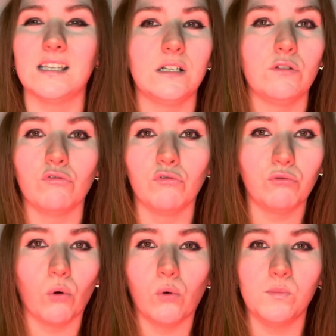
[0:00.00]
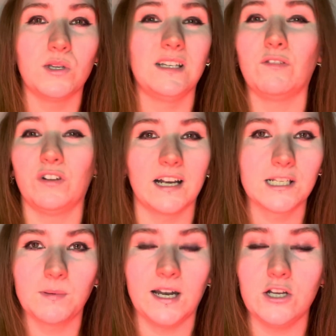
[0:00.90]
in different forms and different
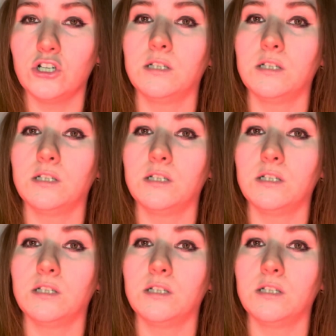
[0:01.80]
explanations,